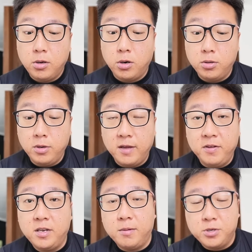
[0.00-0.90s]
Although
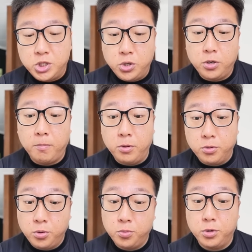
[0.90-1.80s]
having double shield on the
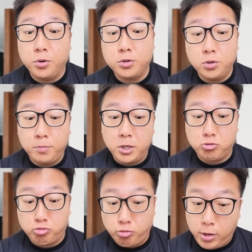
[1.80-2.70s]
Mewtwo would also be
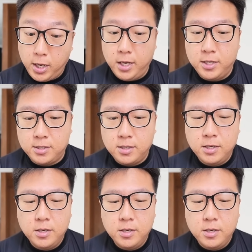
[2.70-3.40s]
great.